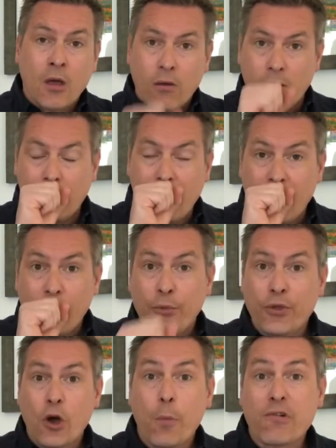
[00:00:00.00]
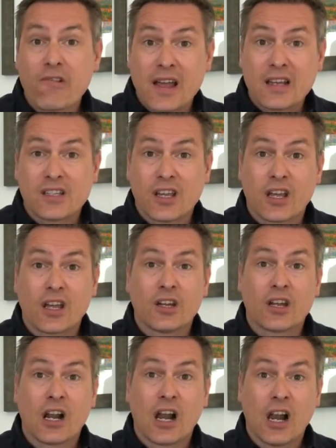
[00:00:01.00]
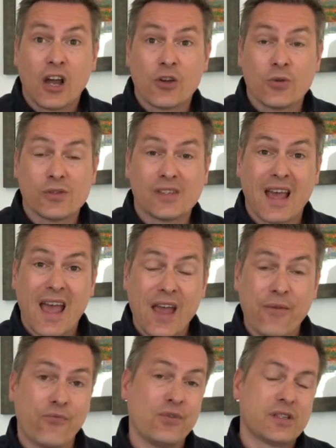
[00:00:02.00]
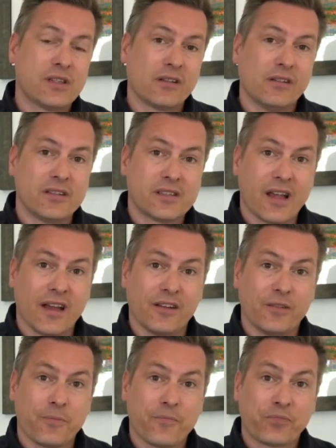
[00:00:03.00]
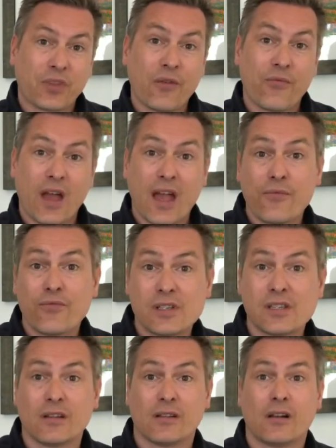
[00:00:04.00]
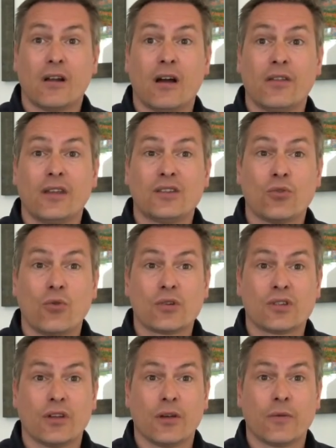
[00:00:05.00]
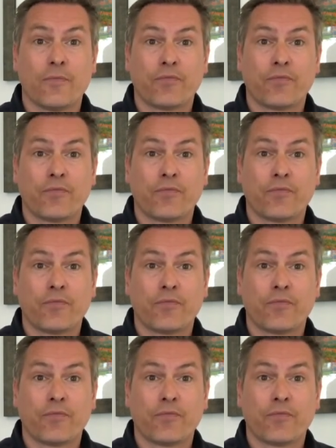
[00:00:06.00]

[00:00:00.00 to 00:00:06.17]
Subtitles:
the operator can close every single sale for every single client they talk to.